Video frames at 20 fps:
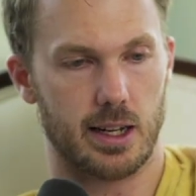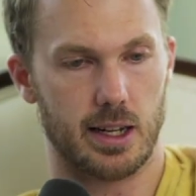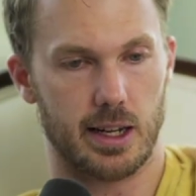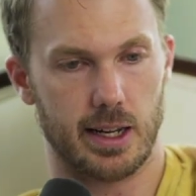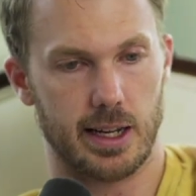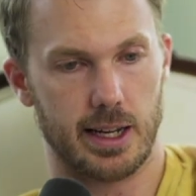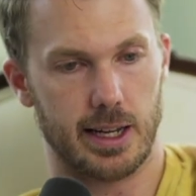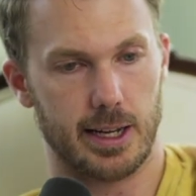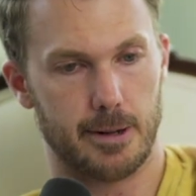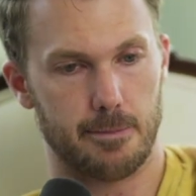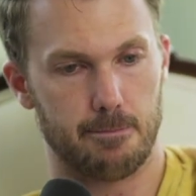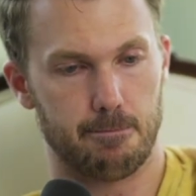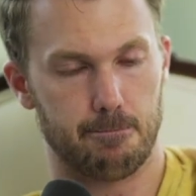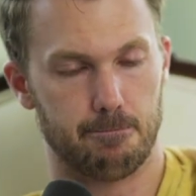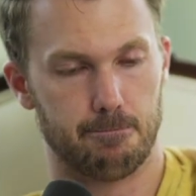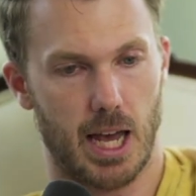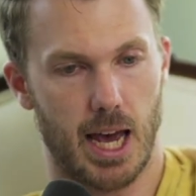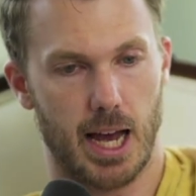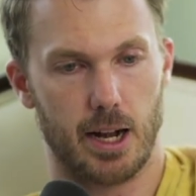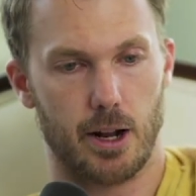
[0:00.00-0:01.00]
um,
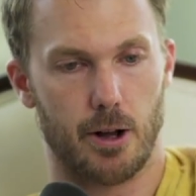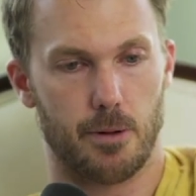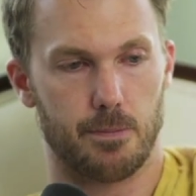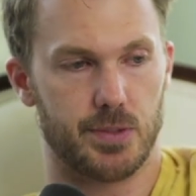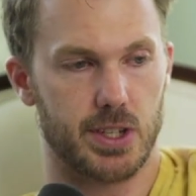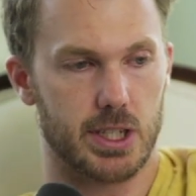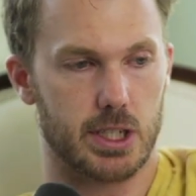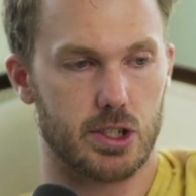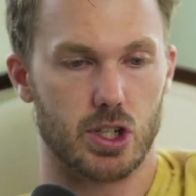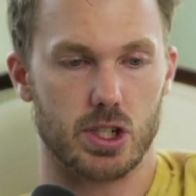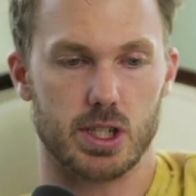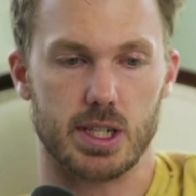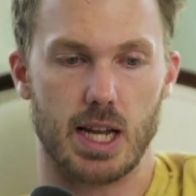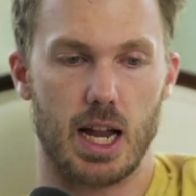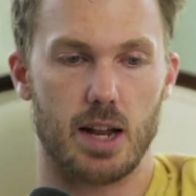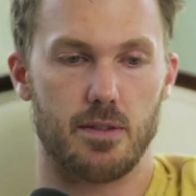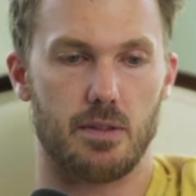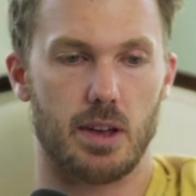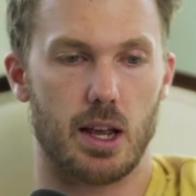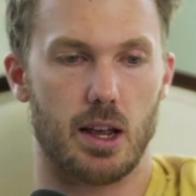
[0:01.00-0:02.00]
I don't know, just
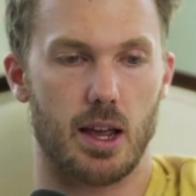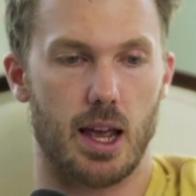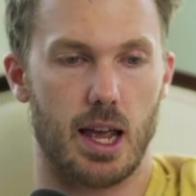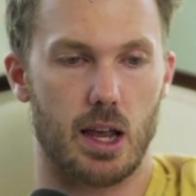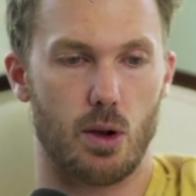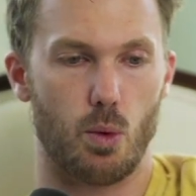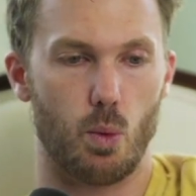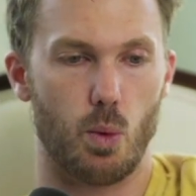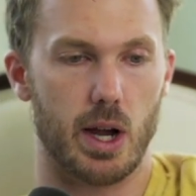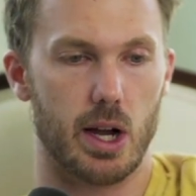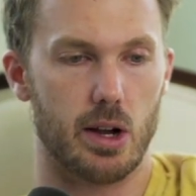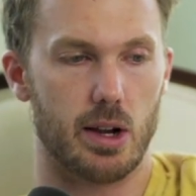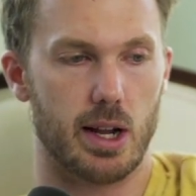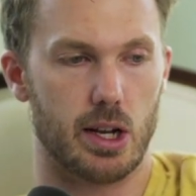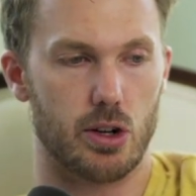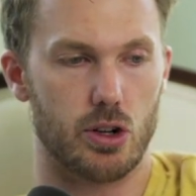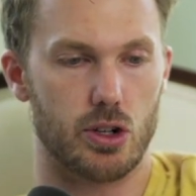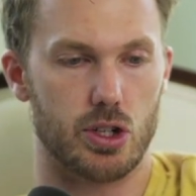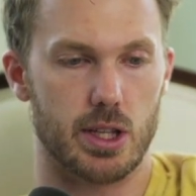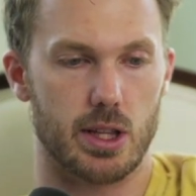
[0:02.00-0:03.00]
kind of a, a weird
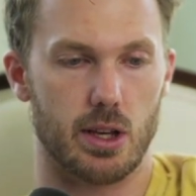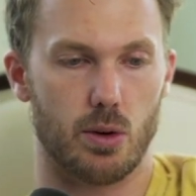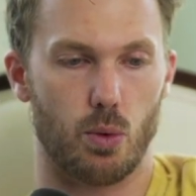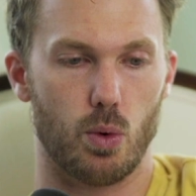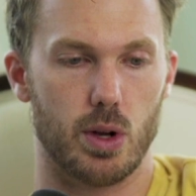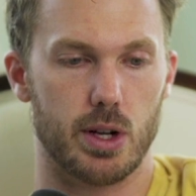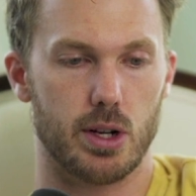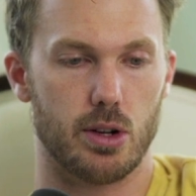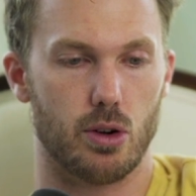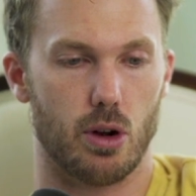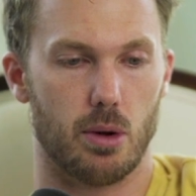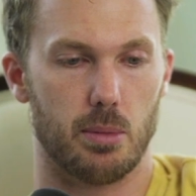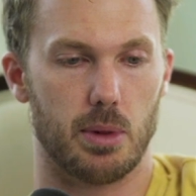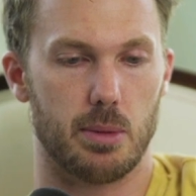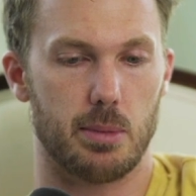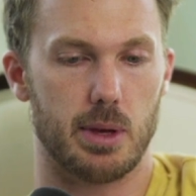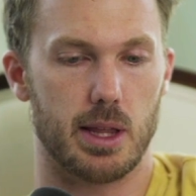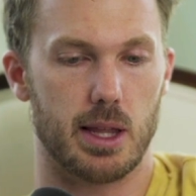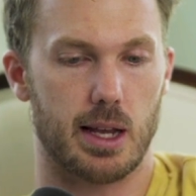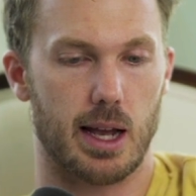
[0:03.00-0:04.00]
energy that wouldn't normally
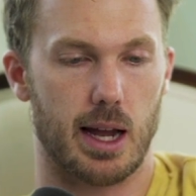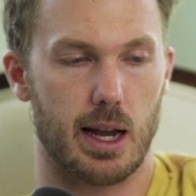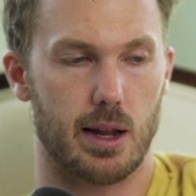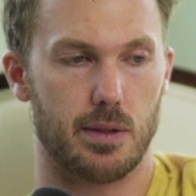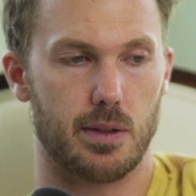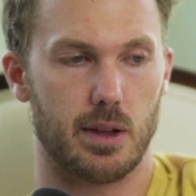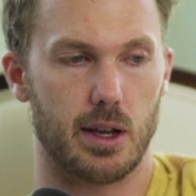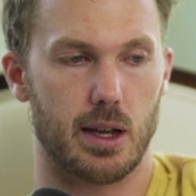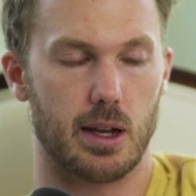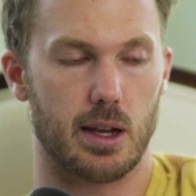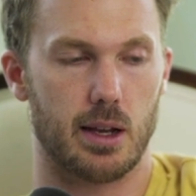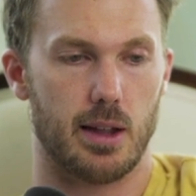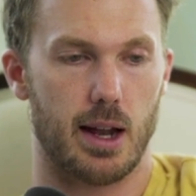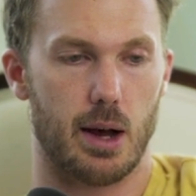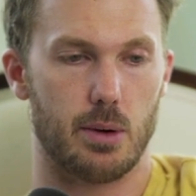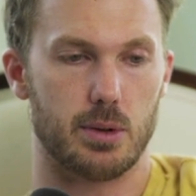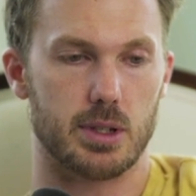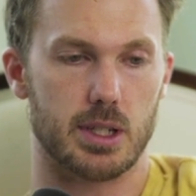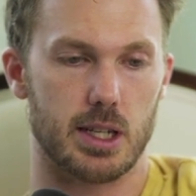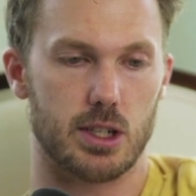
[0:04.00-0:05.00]
be the kind of thing that
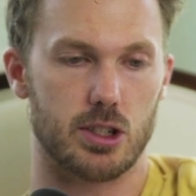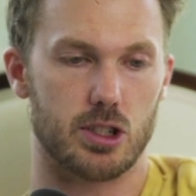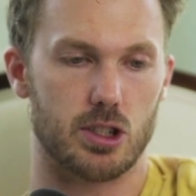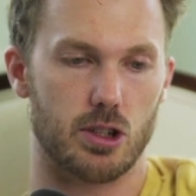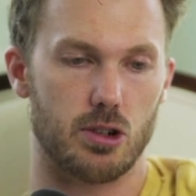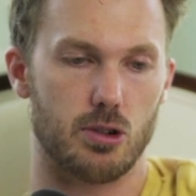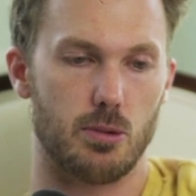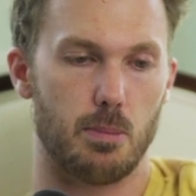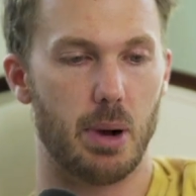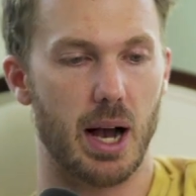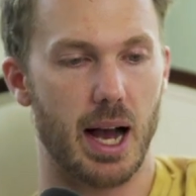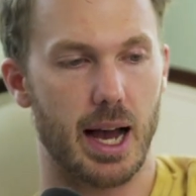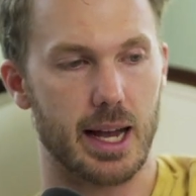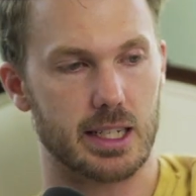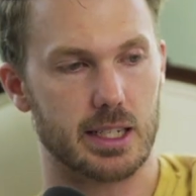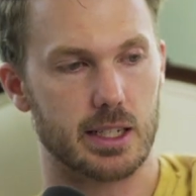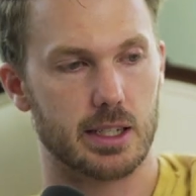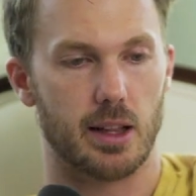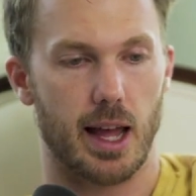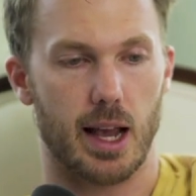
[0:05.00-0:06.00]
I was into.
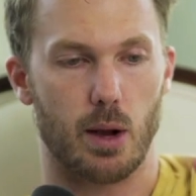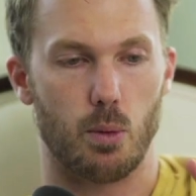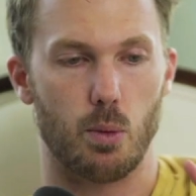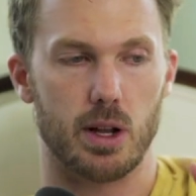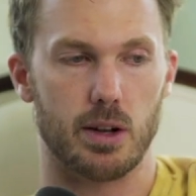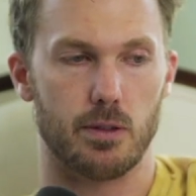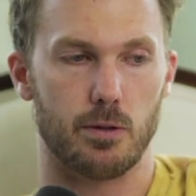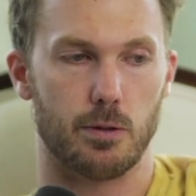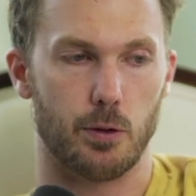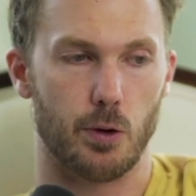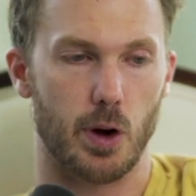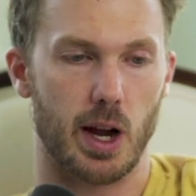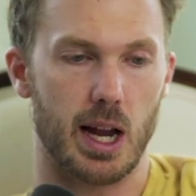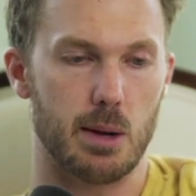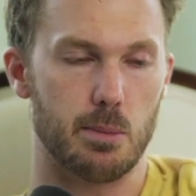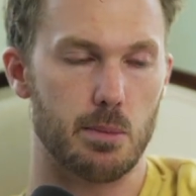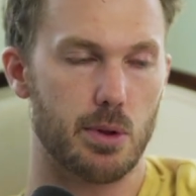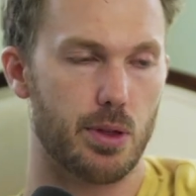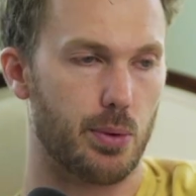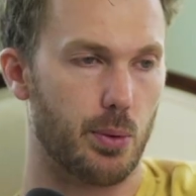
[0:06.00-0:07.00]
But like when
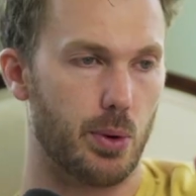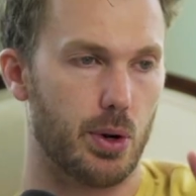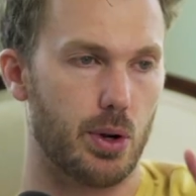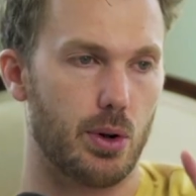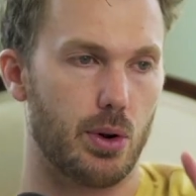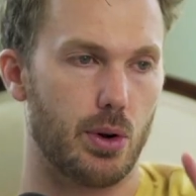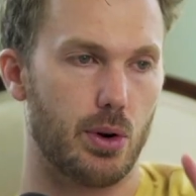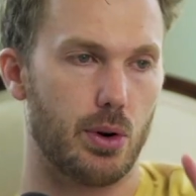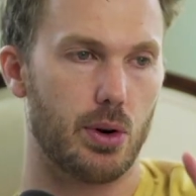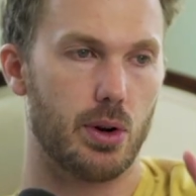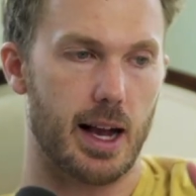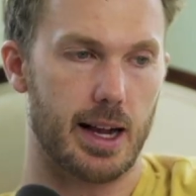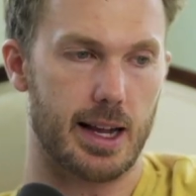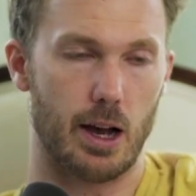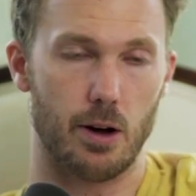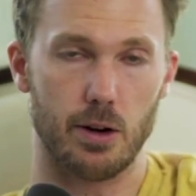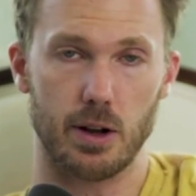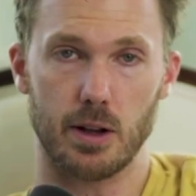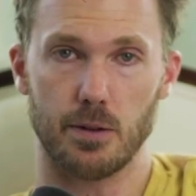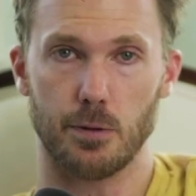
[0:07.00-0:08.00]
framed through
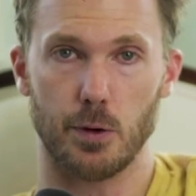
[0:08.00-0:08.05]
accounting